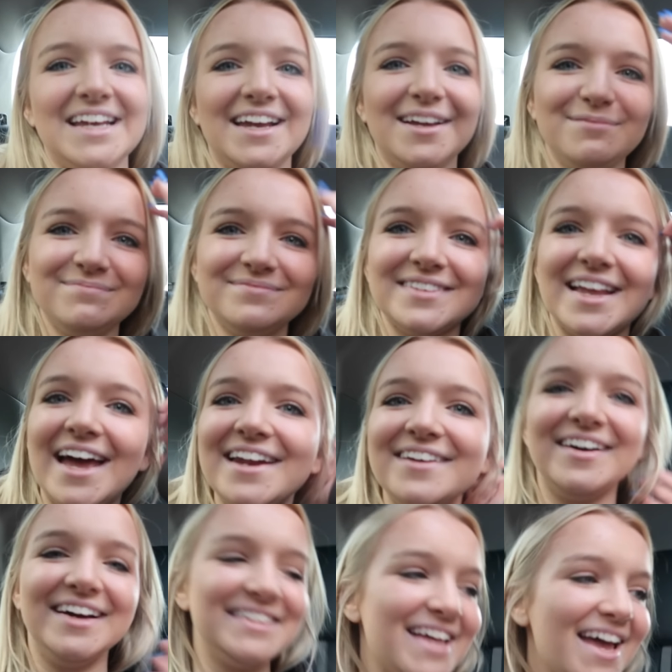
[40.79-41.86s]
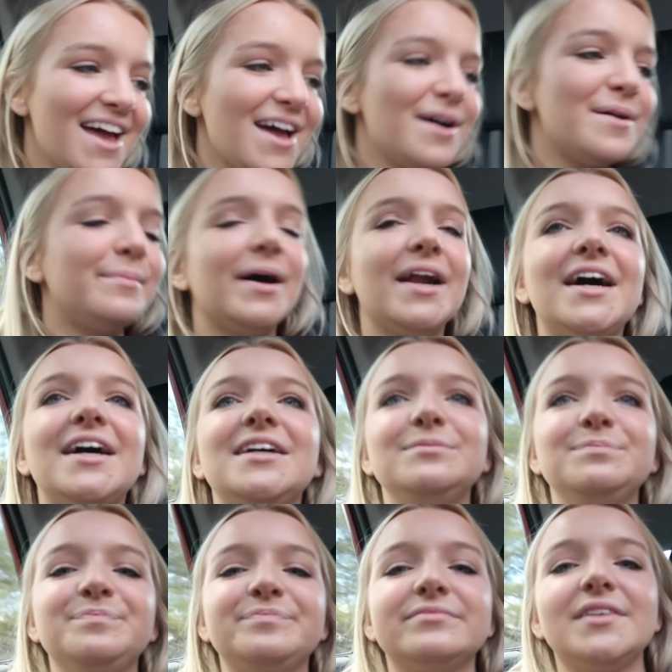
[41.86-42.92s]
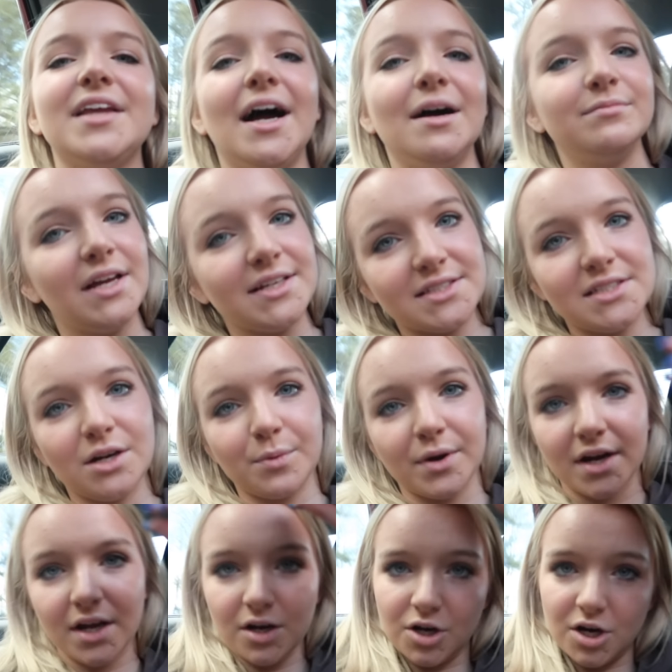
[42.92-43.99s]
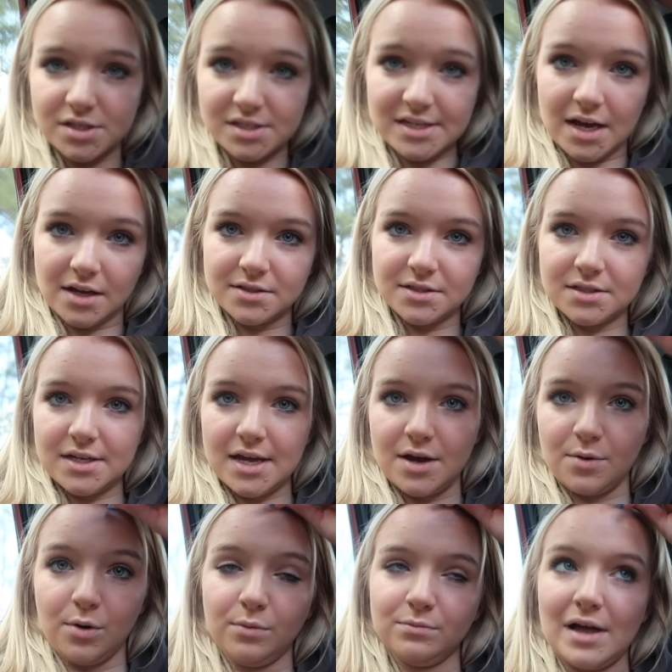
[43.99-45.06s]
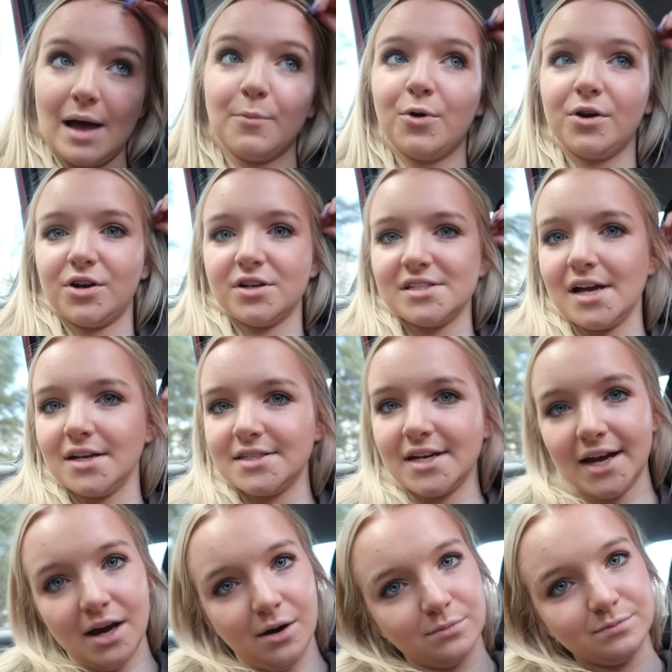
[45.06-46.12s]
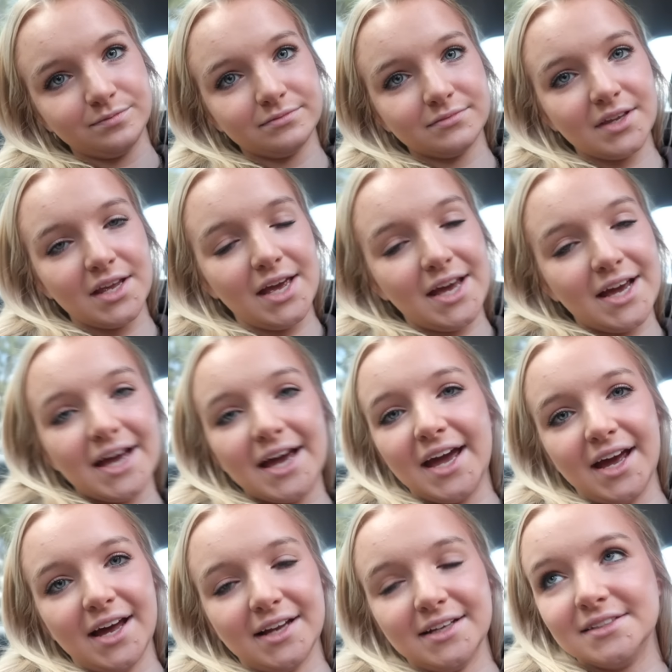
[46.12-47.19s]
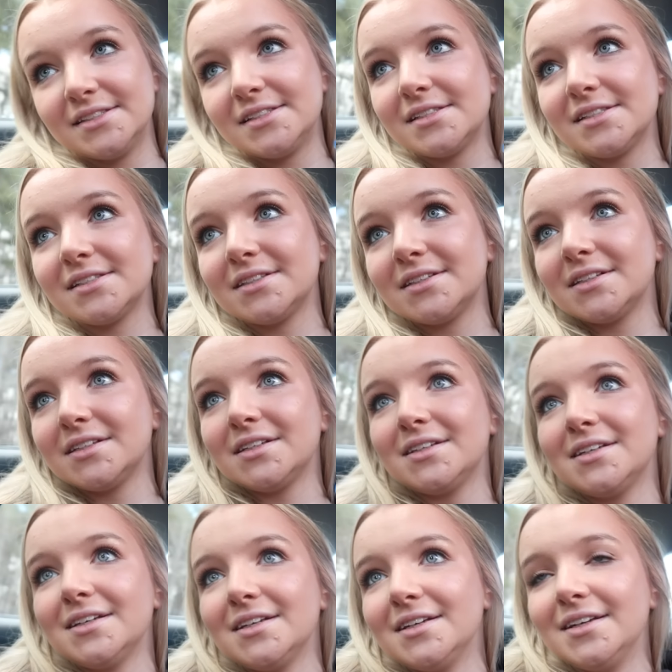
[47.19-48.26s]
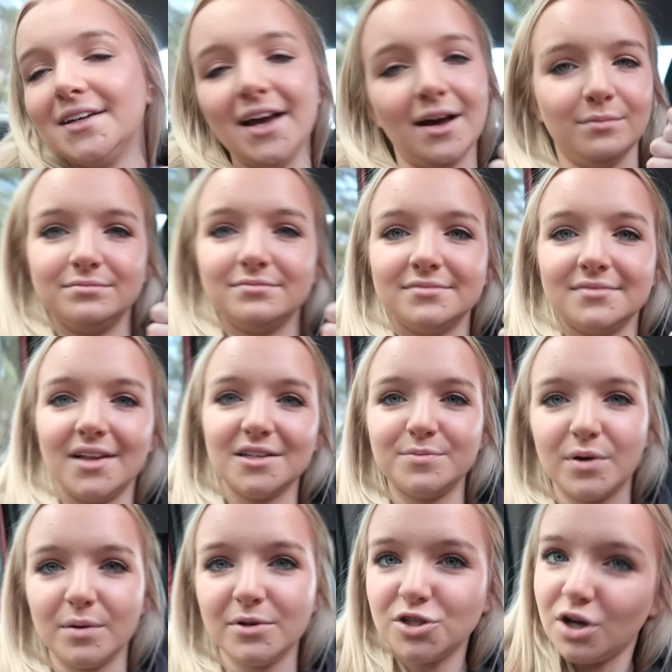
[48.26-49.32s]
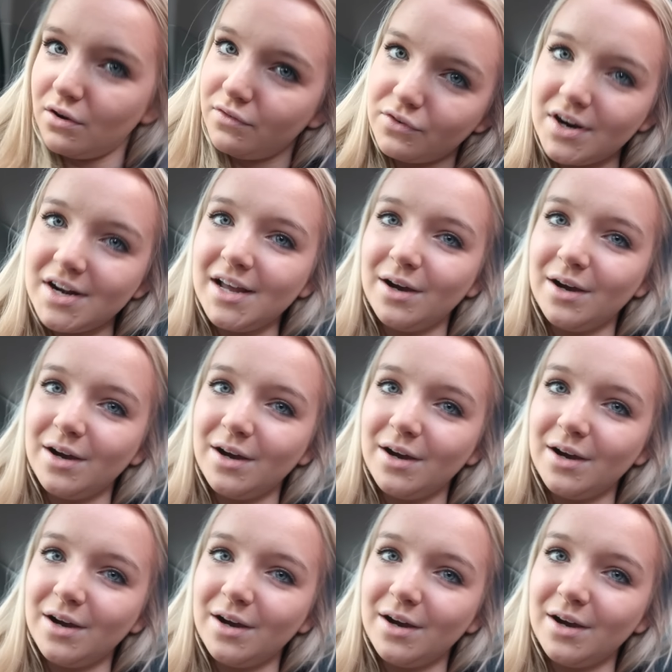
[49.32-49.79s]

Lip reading: Dang it. Anyways, but yeah, that's the deal. We're gonna go to Chris's house. Well, I'm going to Chris's house, hang out. And yeah, that's pretty much all for right